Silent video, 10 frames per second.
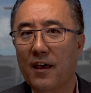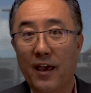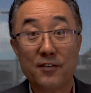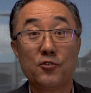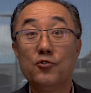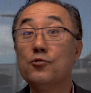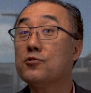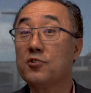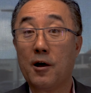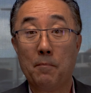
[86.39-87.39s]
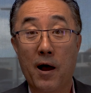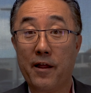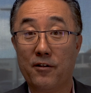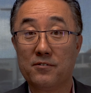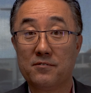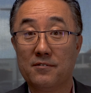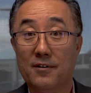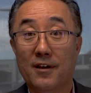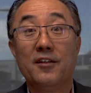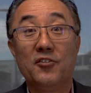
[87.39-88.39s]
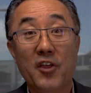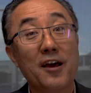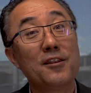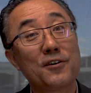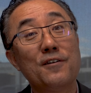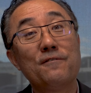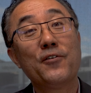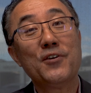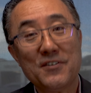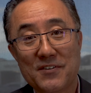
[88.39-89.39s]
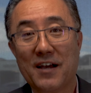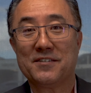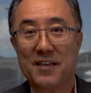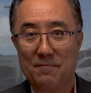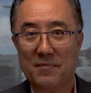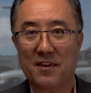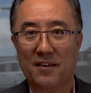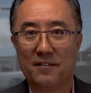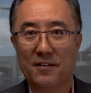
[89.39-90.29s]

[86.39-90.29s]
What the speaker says: As a used car buyers, they are looking for the exact same thing.